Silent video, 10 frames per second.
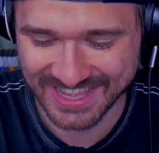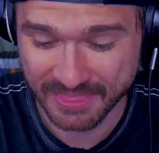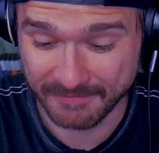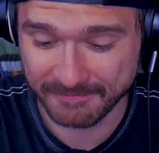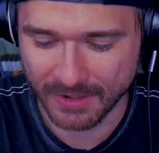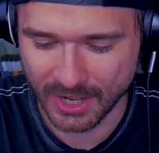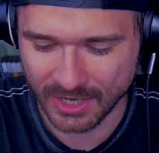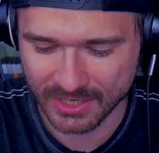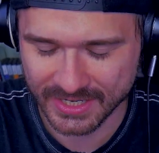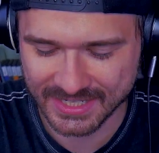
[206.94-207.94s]
The
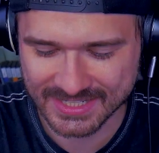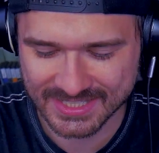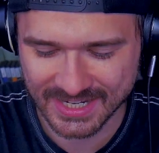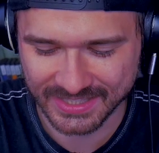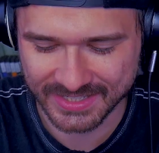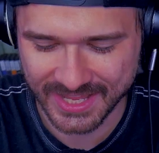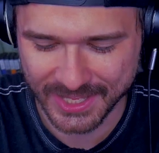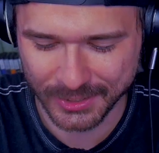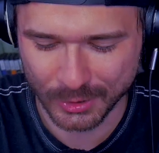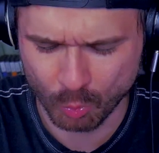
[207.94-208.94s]
fog in Silent
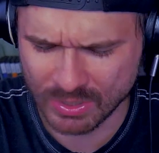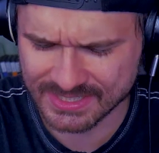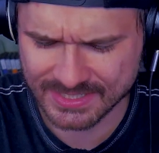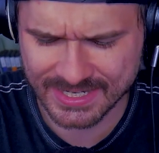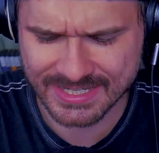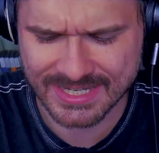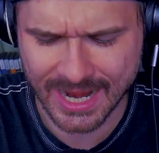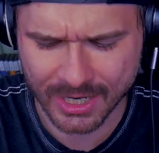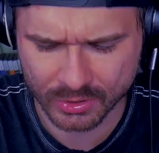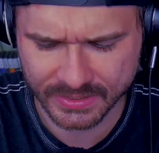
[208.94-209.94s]
Hill wasn't
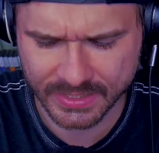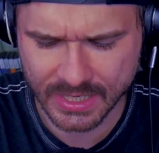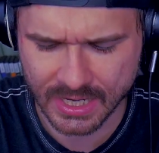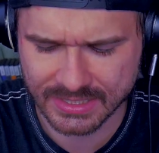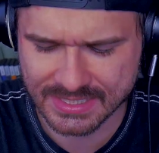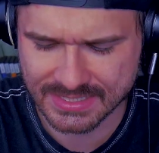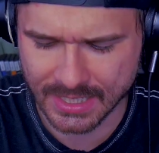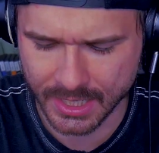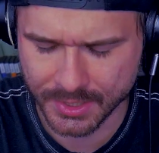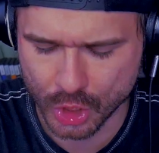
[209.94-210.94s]
entirely a
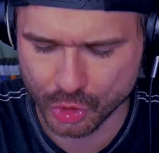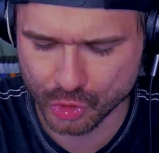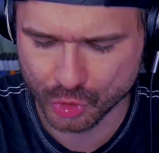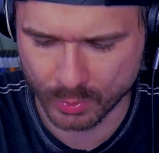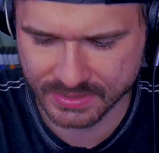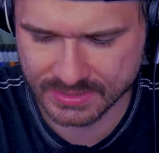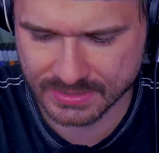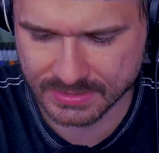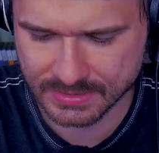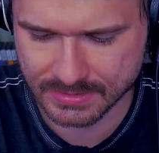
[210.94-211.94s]
design
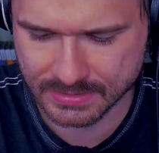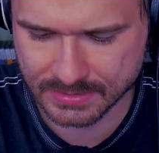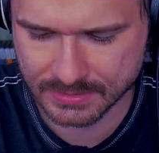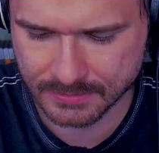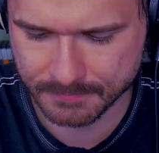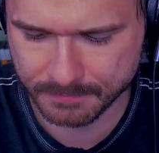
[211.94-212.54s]
choice.